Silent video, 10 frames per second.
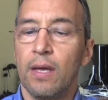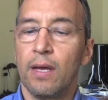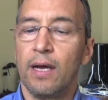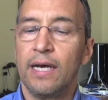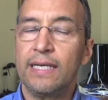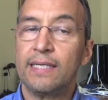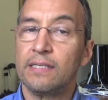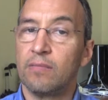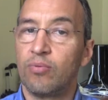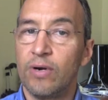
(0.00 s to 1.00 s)
It does
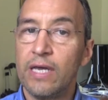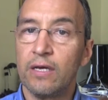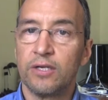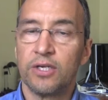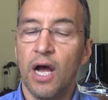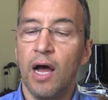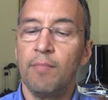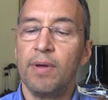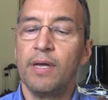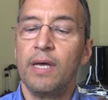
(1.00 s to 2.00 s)
a pretty good
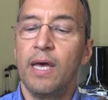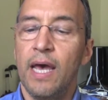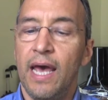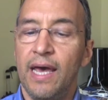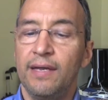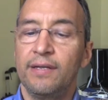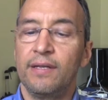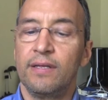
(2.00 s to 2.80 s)
job, and